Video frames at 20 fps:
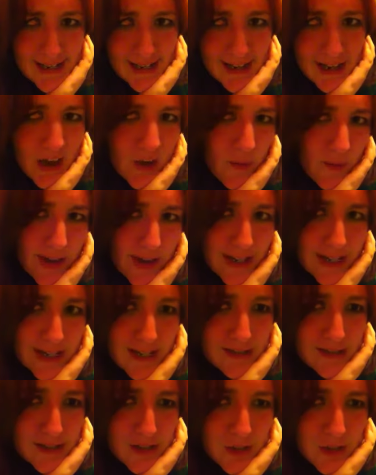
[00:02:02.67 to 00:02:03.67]
and I can't
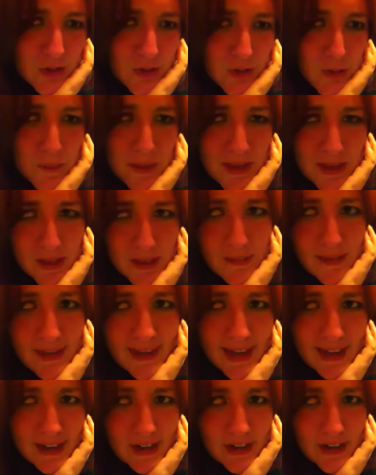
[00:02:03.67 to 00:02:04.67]
wait to meet them
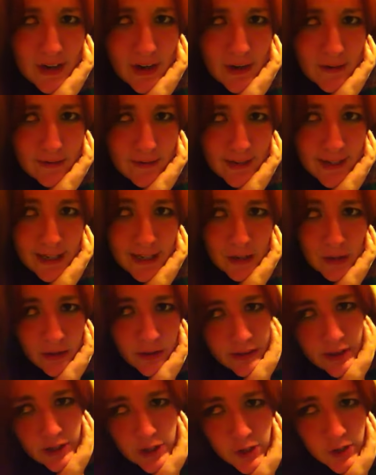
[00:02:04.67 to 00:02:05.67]
again, hopefully not
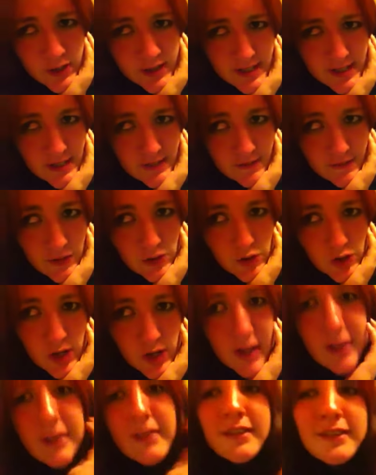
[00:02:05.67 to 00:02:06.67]
in the too distant
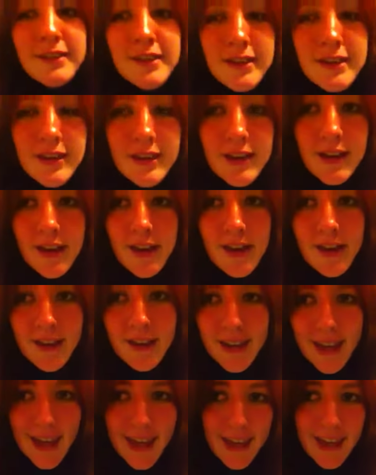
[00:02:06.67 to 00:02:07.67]
future.
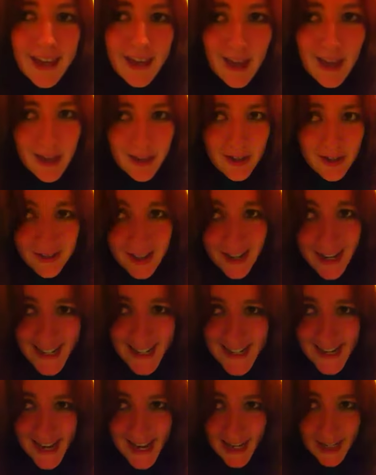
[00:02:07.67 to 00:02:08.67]
Okay, good
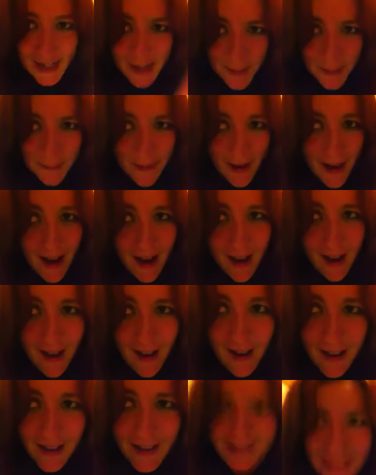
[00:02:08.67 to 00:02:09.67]
night and
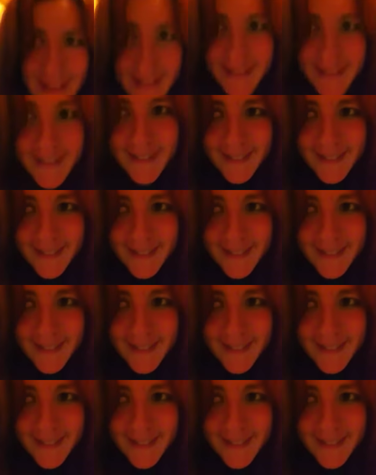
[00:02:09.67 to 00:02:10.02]
goodbye!